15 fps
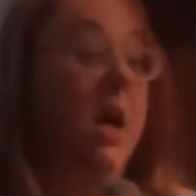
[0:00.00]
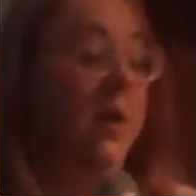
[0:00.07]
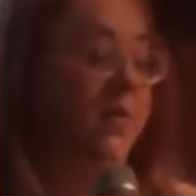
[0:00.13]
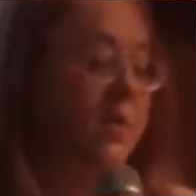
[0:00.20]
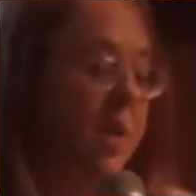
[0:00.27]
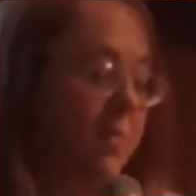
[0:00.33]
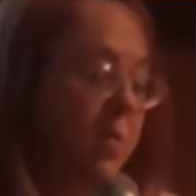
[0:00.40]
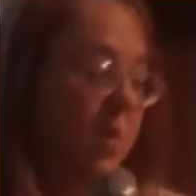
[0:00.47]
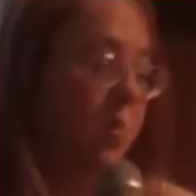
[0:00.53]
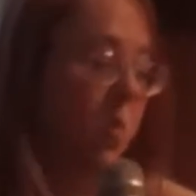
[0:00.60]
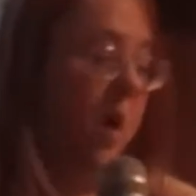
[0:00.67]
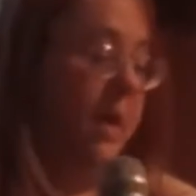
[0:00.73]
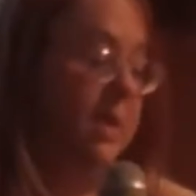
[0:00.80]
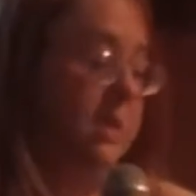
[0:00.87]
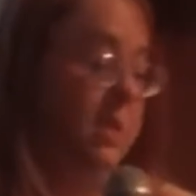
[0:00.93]
if someone
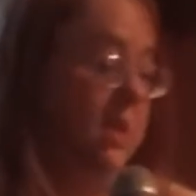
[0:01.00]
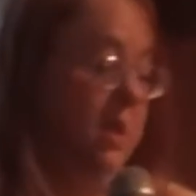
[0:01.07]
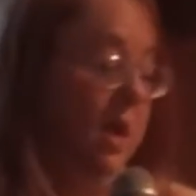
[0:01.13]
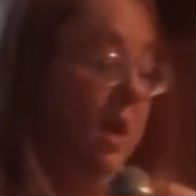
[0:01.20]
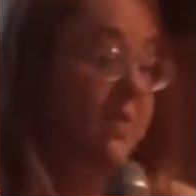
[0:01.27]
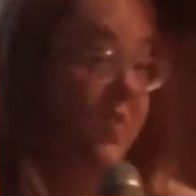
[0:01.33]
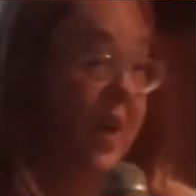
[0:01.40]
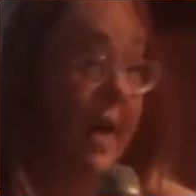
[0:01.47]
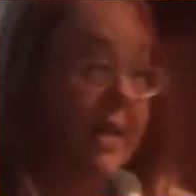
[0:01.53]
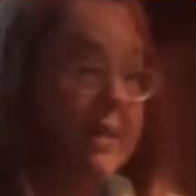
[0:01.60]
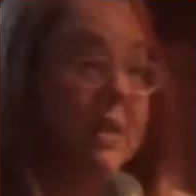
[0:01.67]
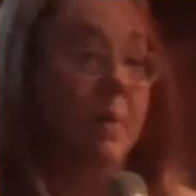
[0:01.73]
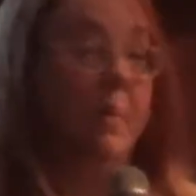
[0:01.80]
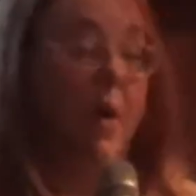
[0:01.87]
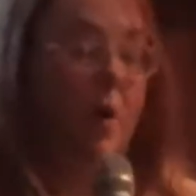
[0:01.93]
wants
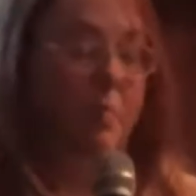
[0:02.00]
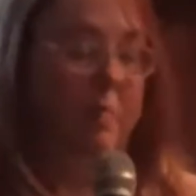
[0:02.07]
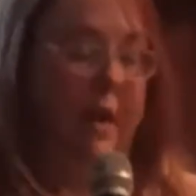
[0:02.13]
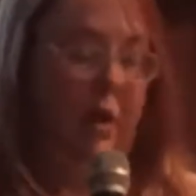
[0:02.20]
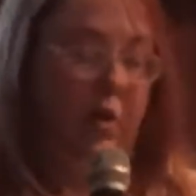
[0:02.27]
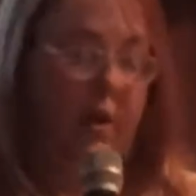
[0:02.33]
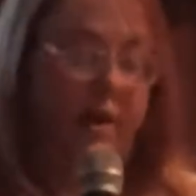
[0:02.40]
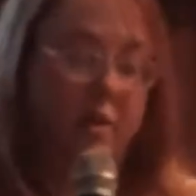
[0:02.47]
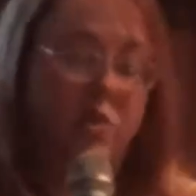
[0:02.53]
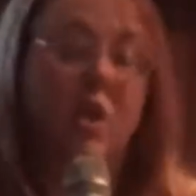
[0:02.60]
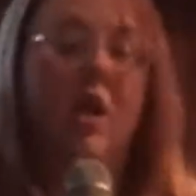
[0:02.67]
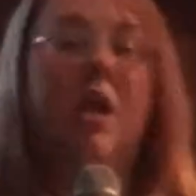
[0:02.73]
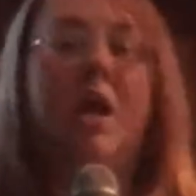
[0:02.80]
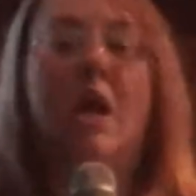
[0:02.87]
advice about marriage,